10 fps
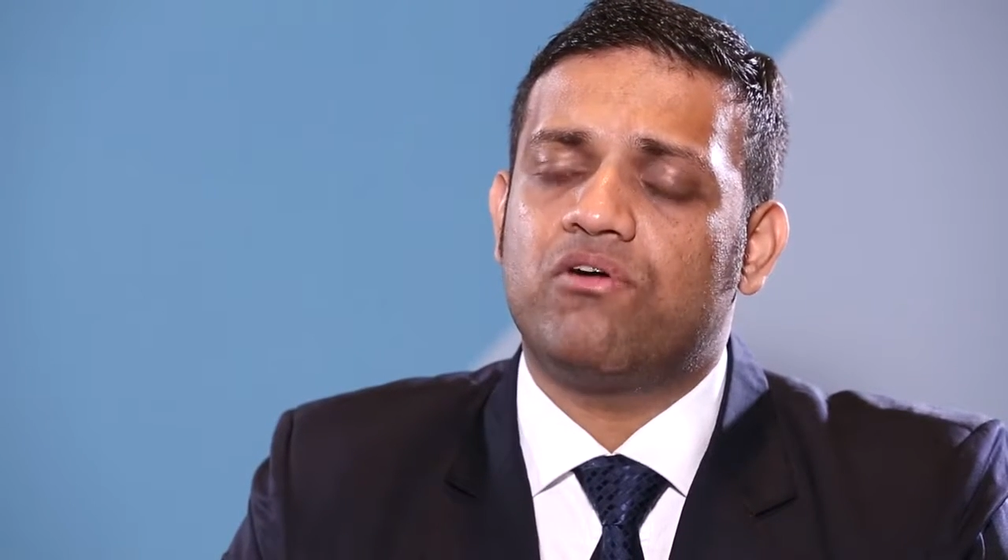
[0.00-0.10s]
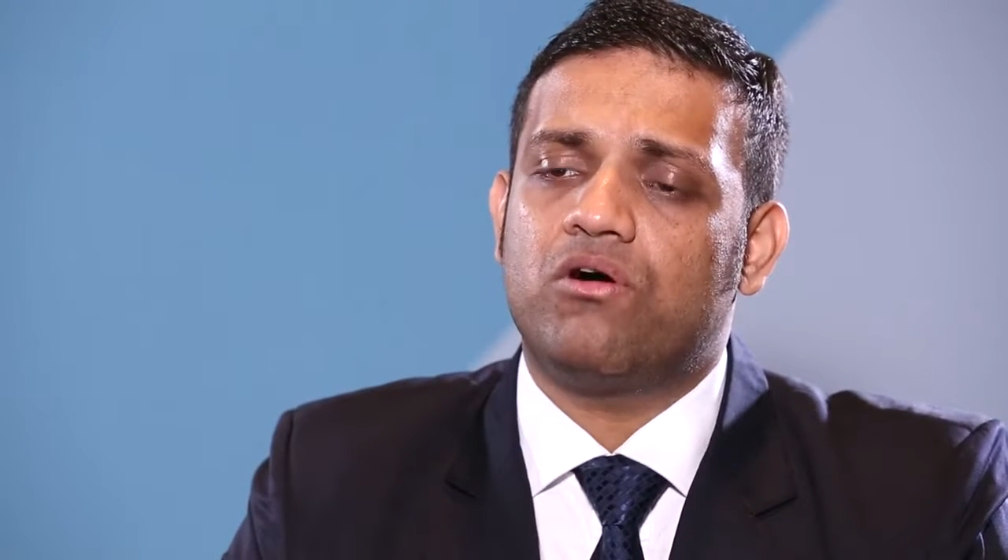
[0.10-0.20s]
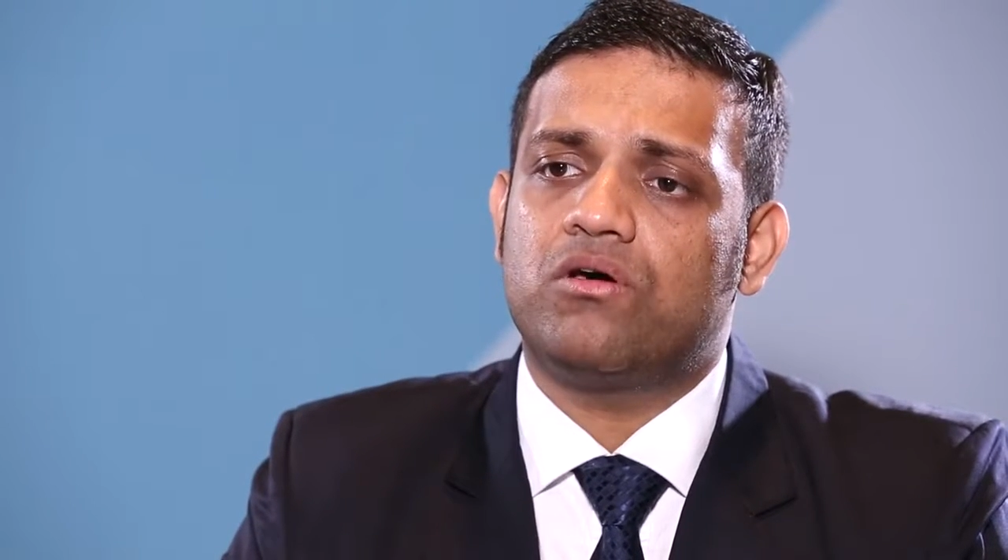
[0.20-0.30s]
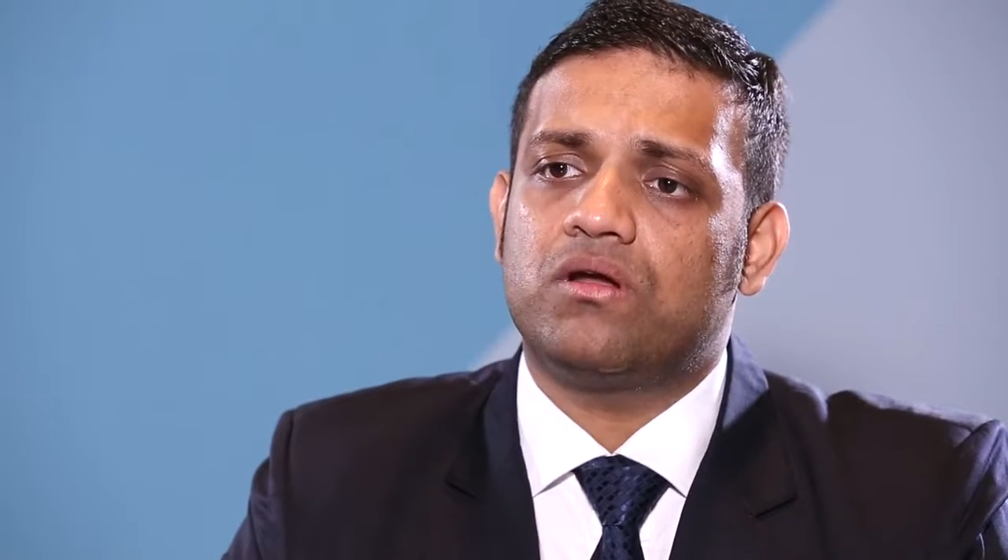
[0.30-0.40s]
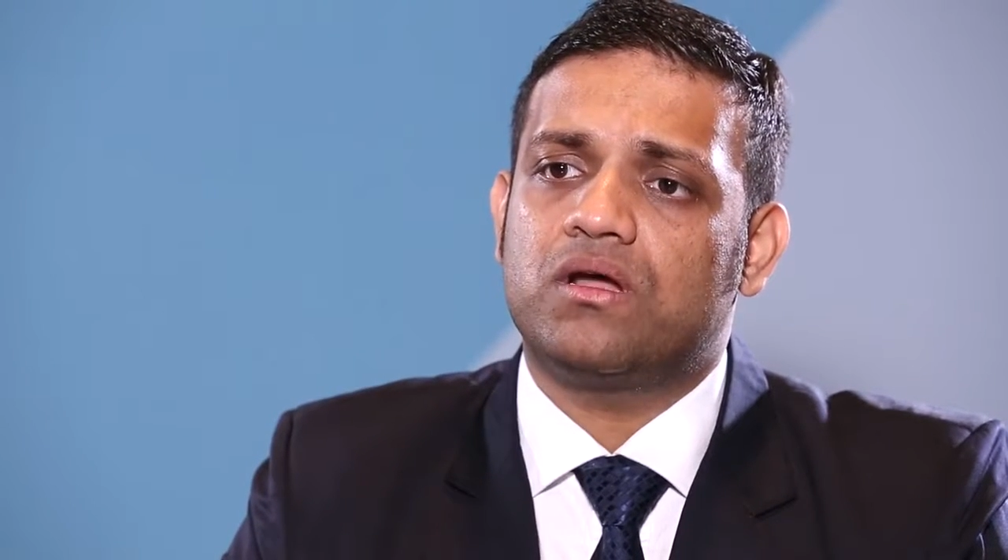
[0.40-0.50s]

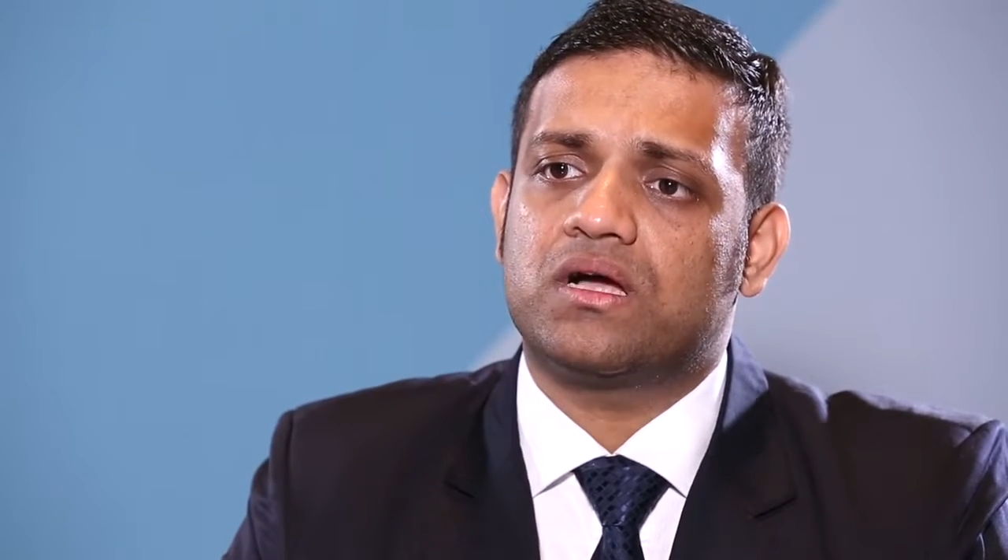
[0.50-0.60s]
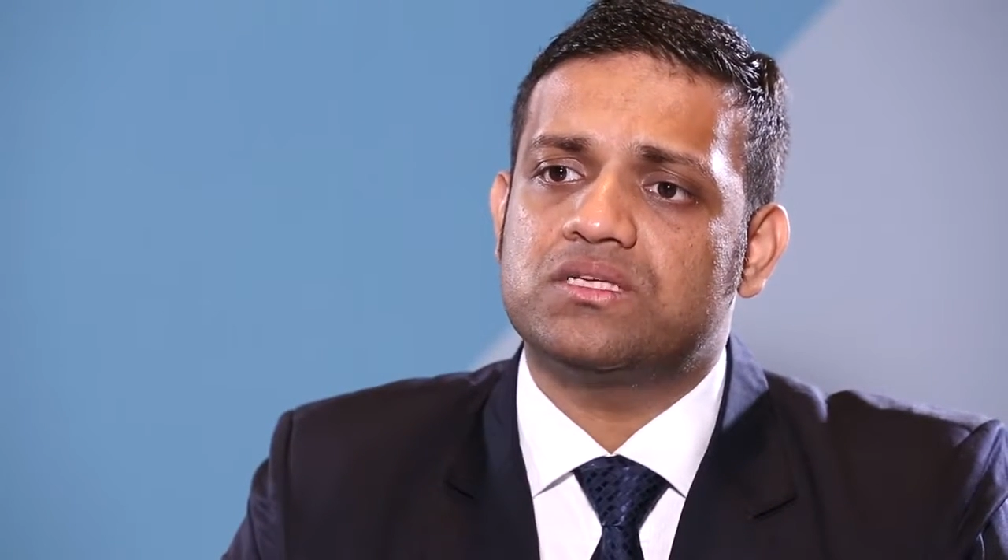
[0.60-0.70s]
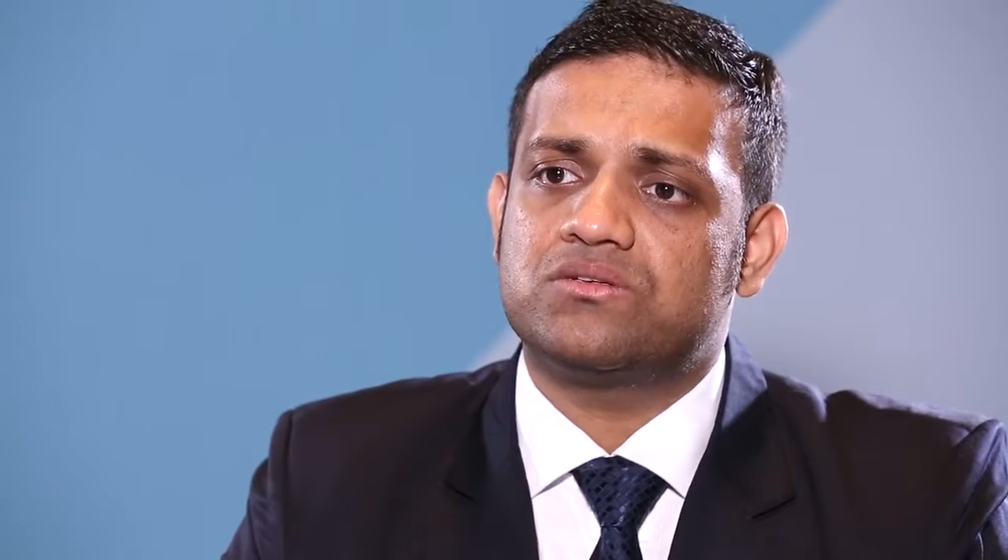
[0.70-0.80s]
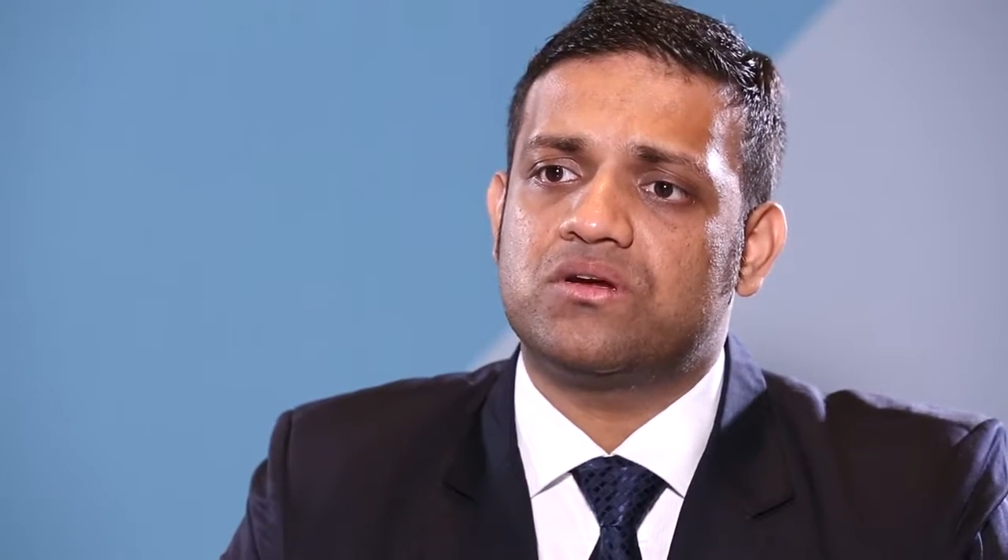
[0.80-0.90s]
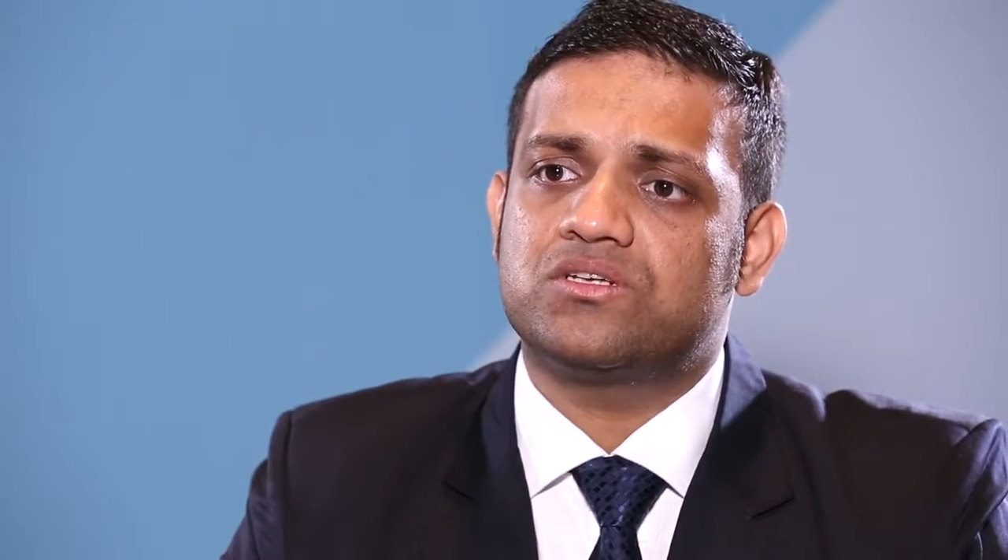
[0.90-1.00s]
for
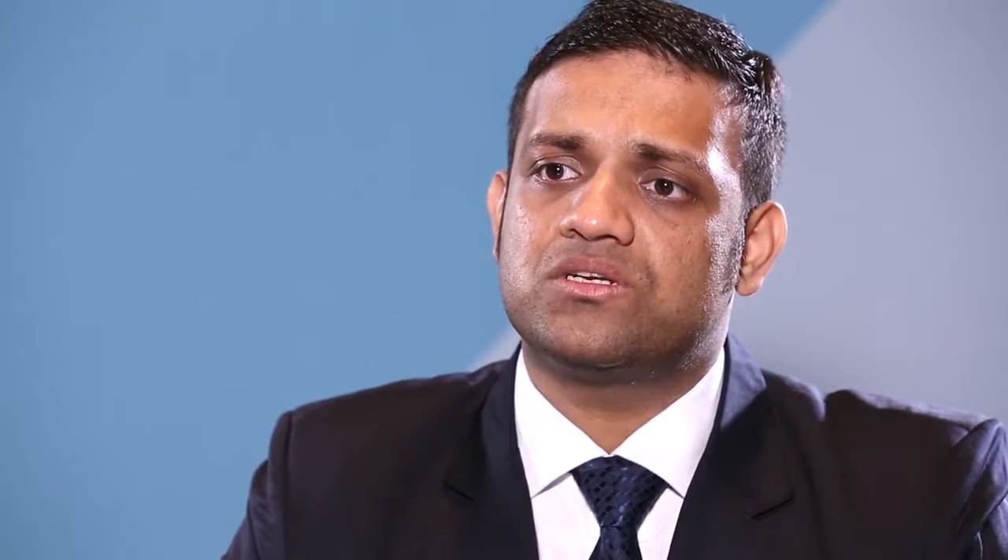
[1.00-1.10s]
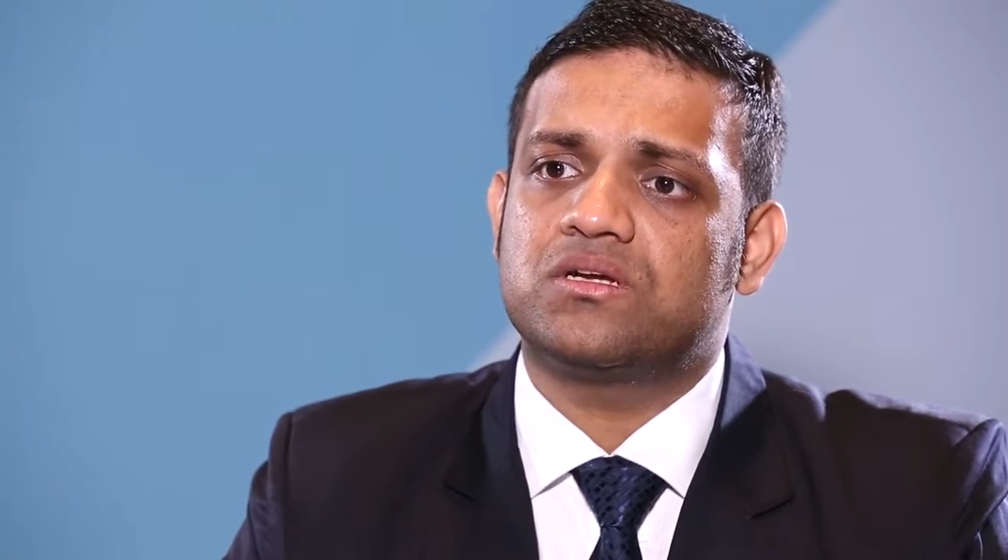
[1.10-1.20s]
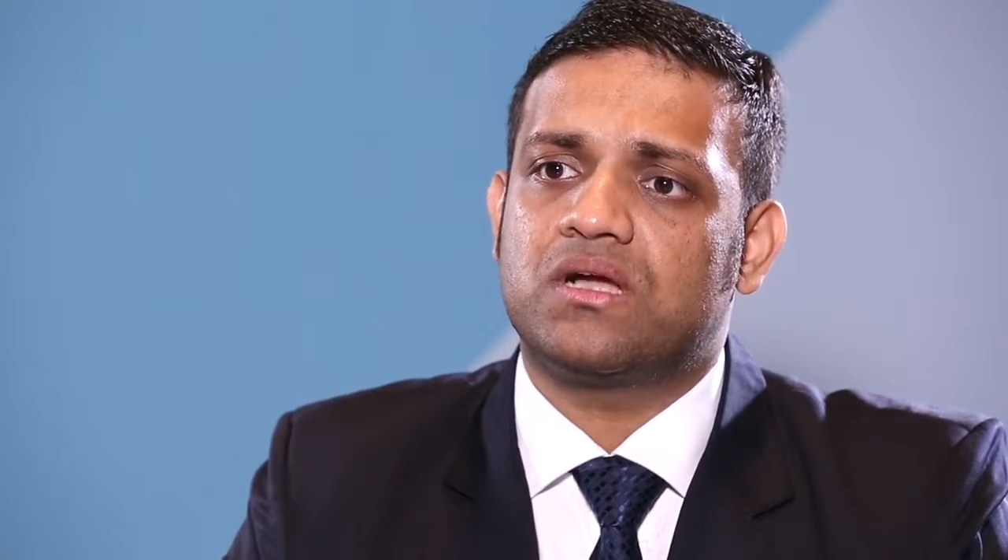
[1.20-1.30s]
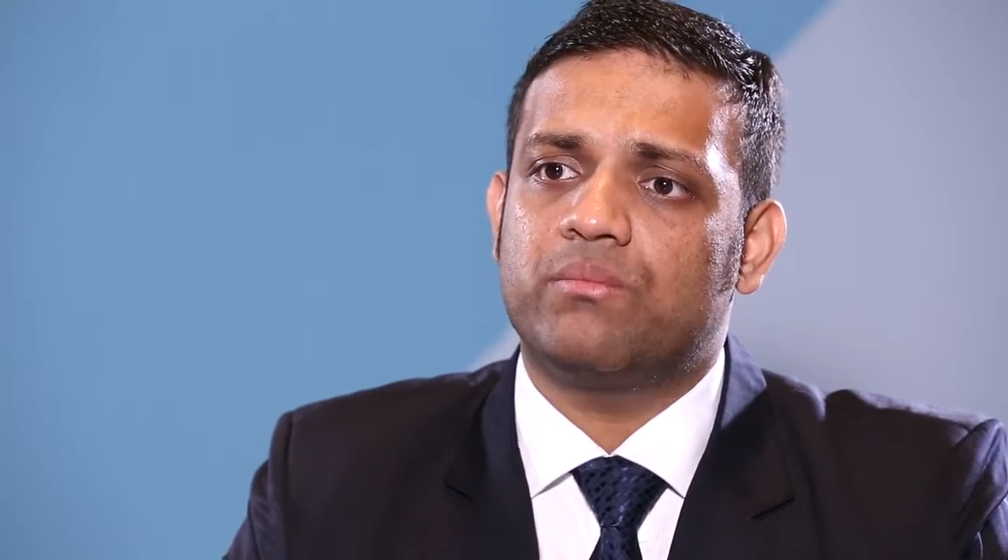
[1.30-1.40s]
construction,